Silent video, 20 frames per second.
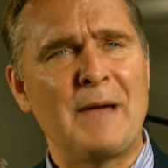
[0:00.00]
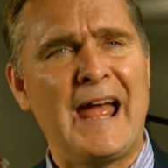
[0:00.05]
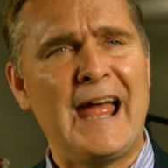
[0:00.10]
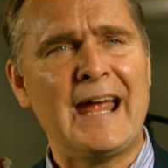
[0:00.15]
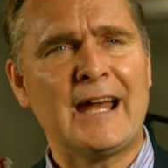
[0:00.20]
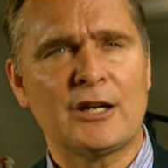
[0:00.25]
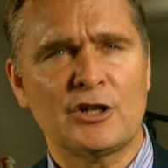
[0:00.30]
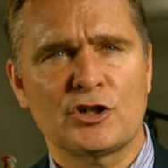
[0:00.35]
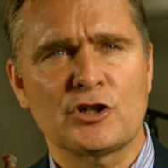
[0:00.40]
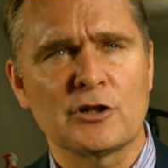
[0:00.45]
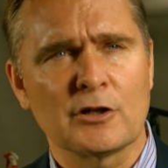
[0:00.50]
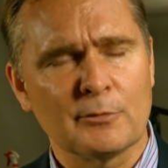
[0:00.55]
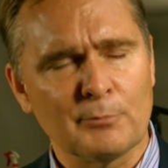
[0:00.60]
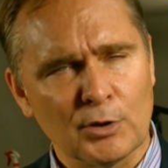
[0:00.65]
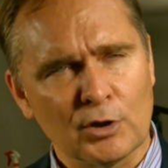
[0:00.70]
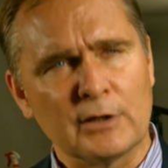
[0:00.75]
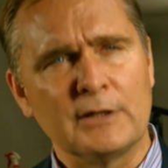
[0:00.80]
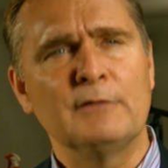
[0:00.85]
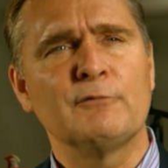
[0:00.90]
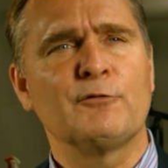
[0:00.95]

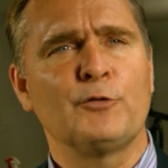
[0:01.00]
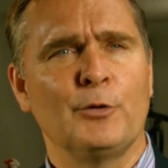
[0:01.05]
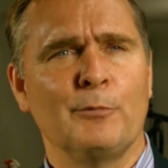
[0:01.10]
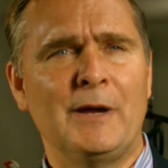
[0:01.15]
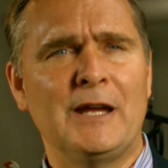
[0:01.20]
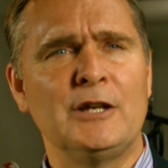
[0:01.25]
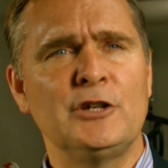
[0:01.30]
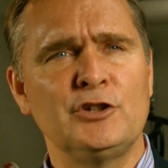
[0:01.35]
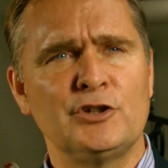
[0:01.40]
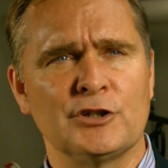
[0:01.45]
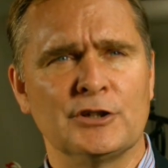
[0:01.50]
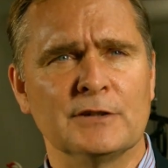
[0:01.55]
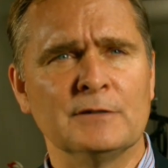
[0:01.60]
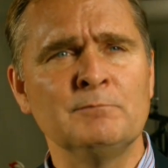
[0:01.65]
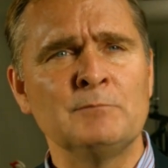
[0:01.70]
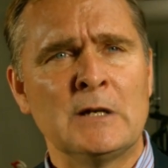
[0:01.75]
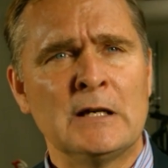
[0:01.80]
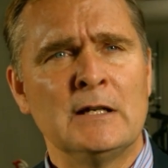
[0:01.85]
actionable information,